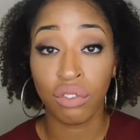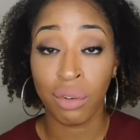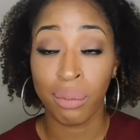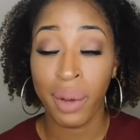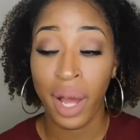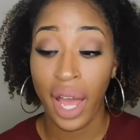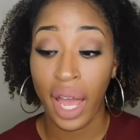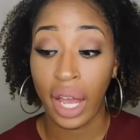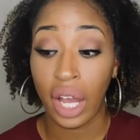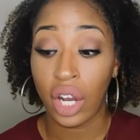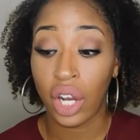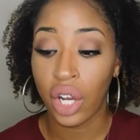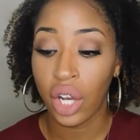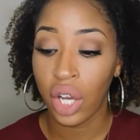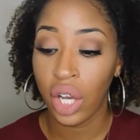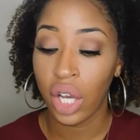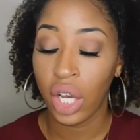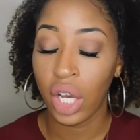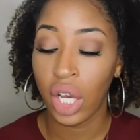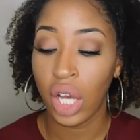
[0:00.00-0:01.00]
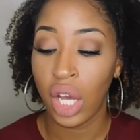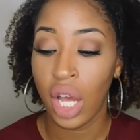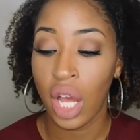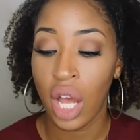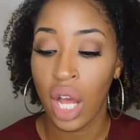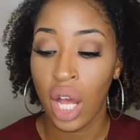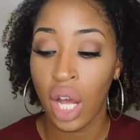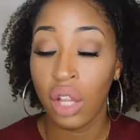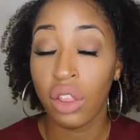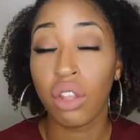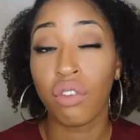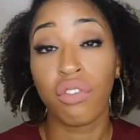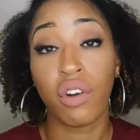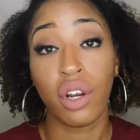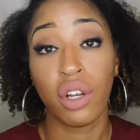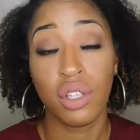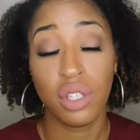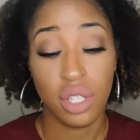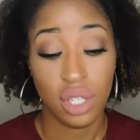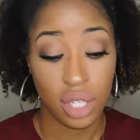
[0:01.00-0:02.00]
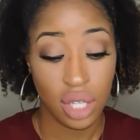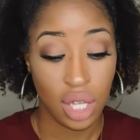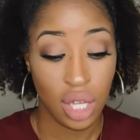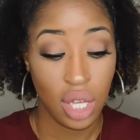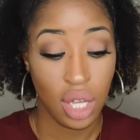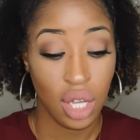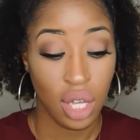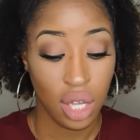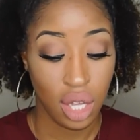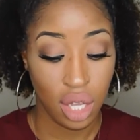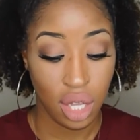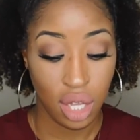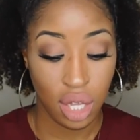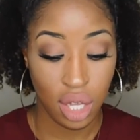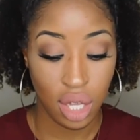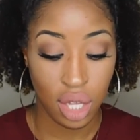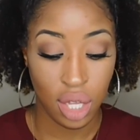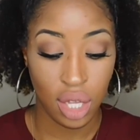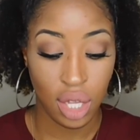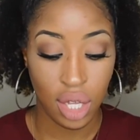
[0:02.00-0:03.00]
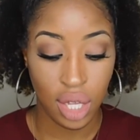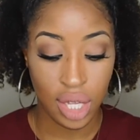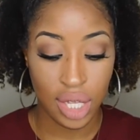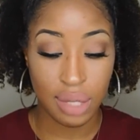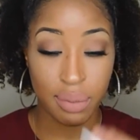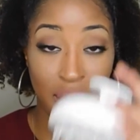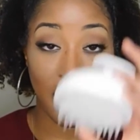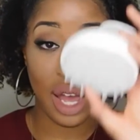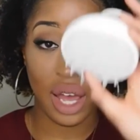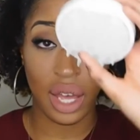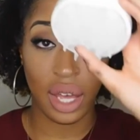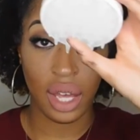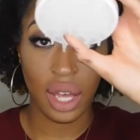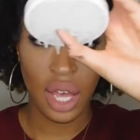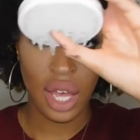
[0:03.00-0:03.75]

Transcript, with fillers: For my hair, the first is my